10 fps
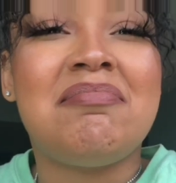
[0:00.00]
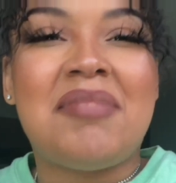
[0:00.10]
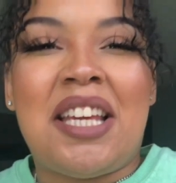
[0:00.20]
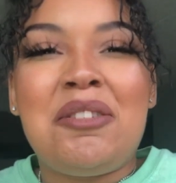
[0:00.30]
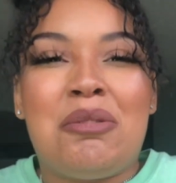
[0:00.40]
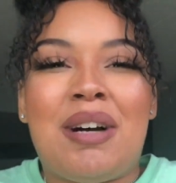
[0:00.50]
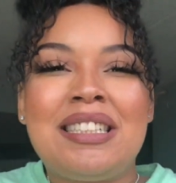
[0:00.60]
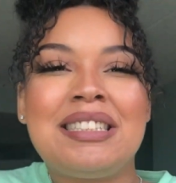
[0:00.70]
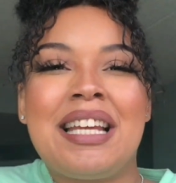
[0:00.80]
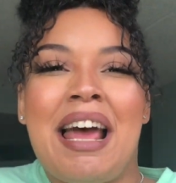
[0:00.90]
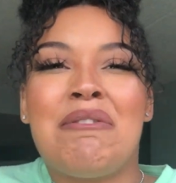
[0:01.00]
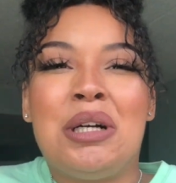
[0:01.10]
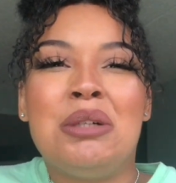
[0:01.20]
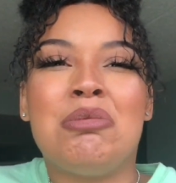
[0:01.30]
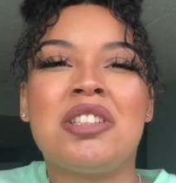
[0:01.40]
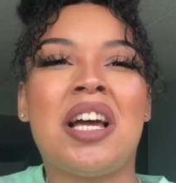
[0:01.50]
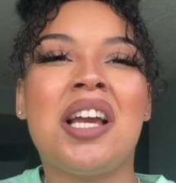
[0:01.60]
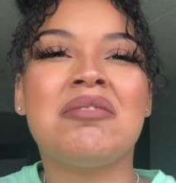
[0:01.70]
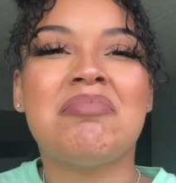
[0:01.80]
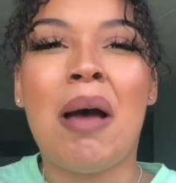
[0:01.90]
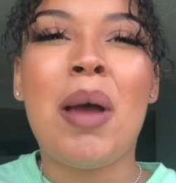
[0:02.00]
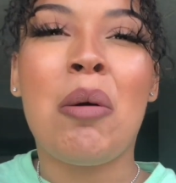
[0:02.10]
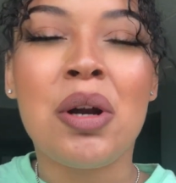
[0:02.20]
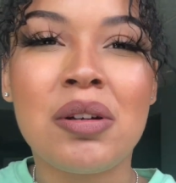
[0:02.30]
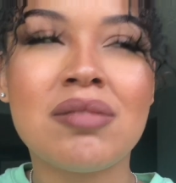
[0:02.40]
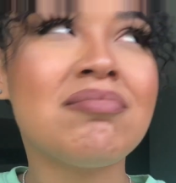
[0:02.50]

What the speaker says: Ew, I just said have a good one. Like, I'm at work.